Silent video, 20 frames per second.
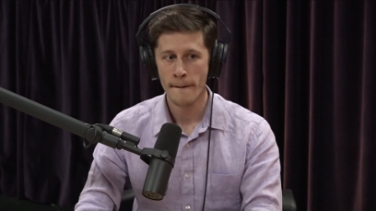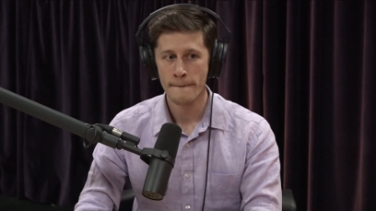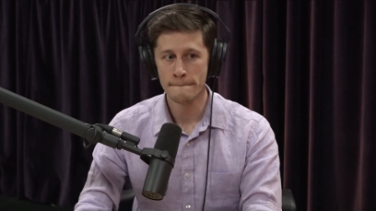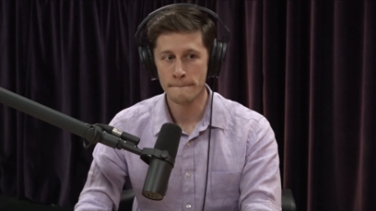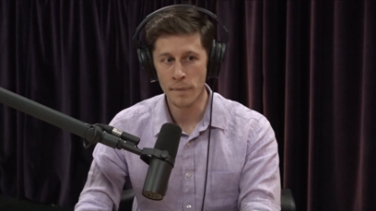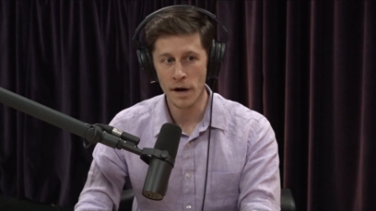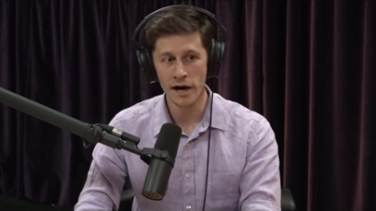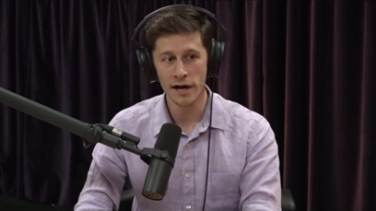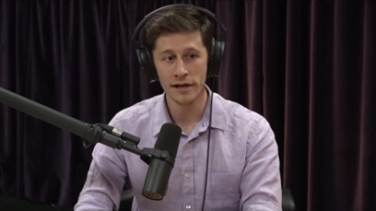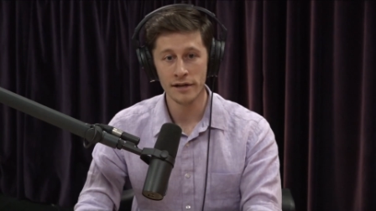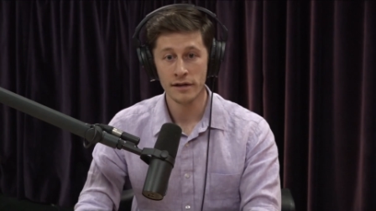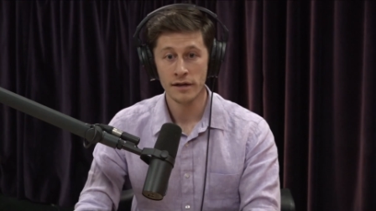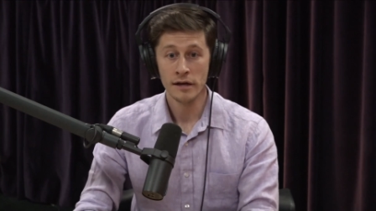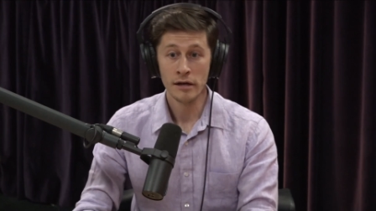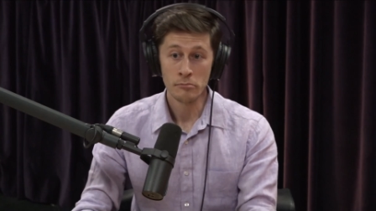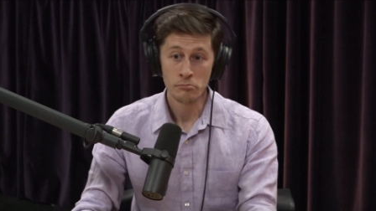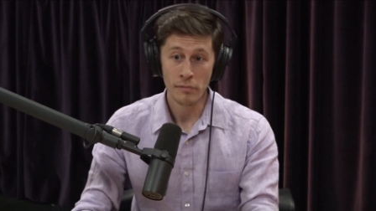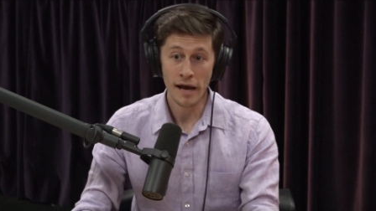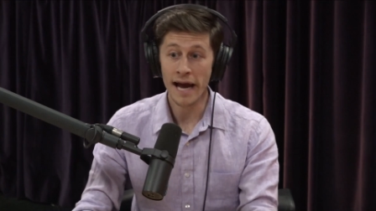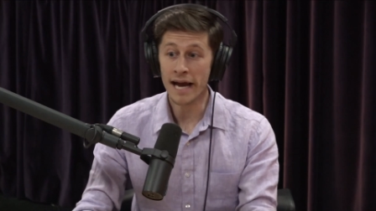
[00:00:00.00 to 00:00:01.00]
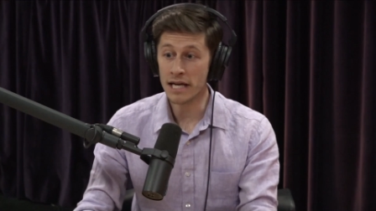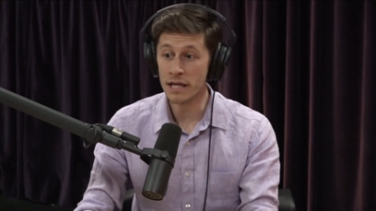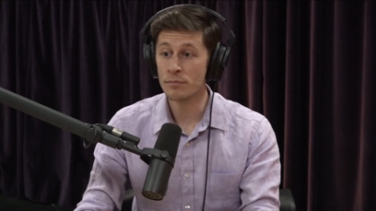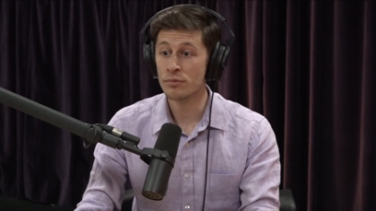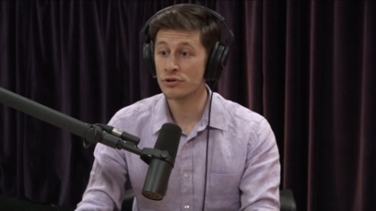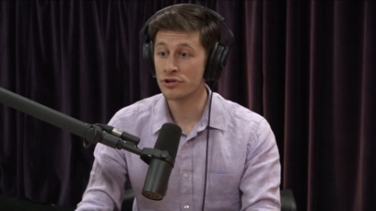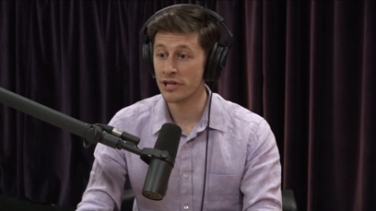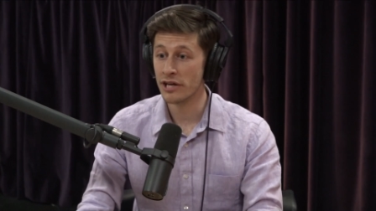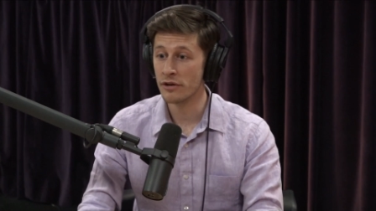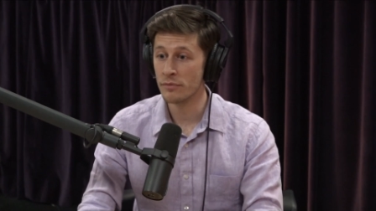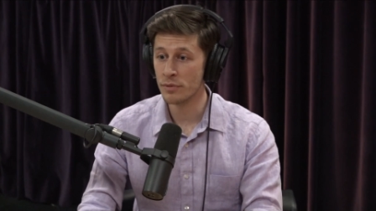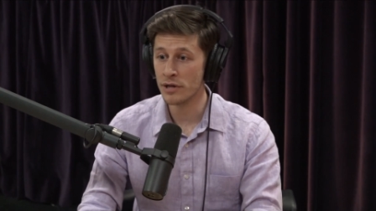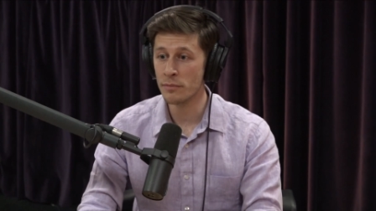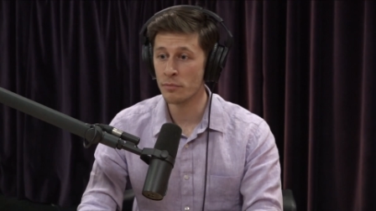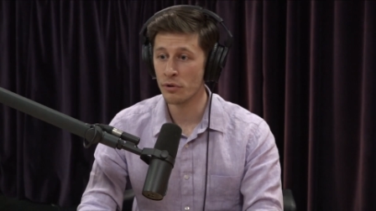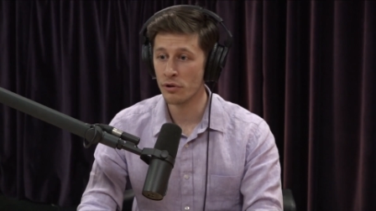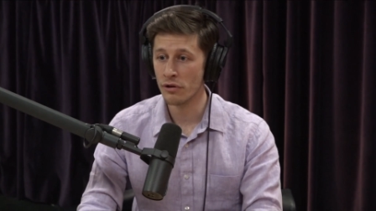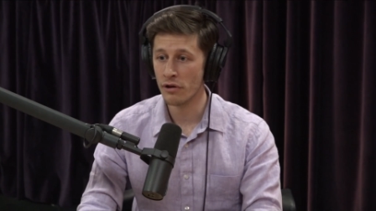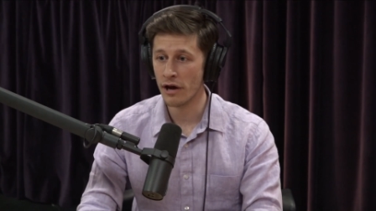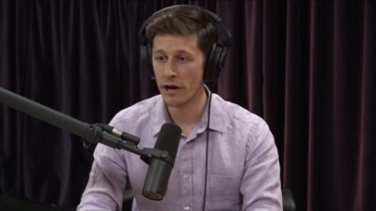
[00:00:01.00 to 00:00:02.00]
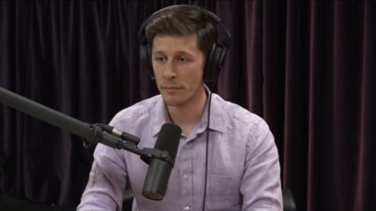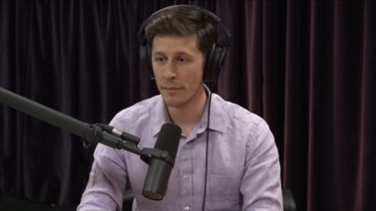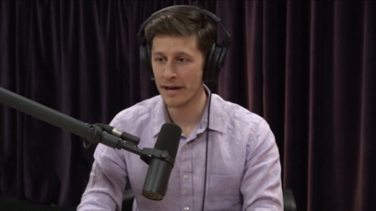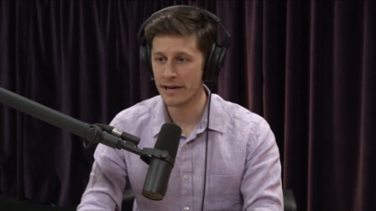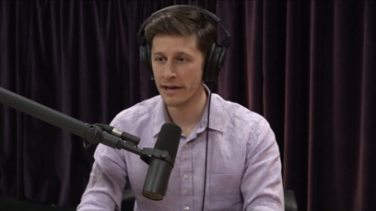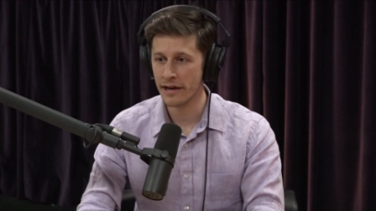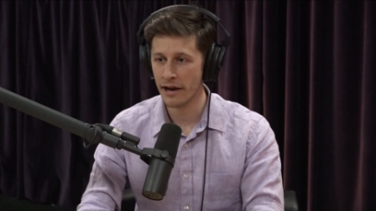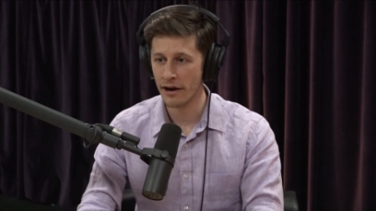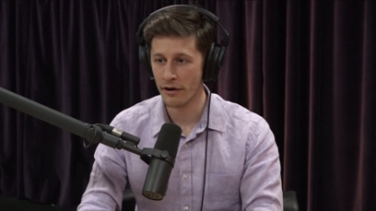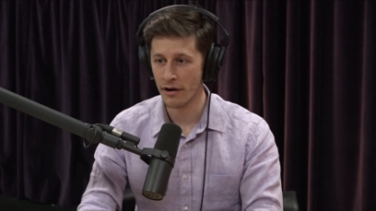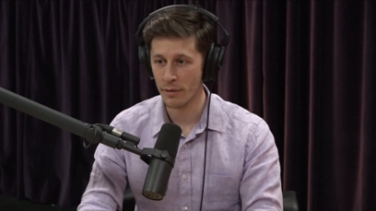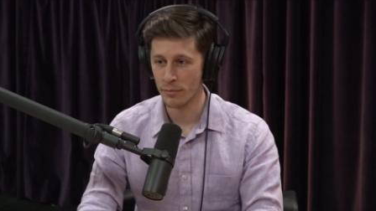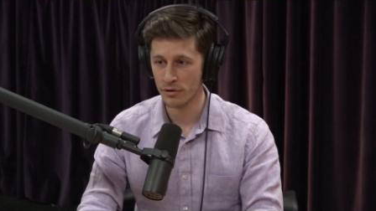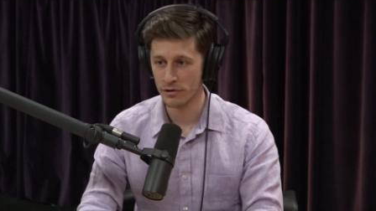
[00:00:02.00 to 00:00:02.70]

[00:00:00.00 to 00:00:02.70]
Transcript: But 80% of people on Medicare, I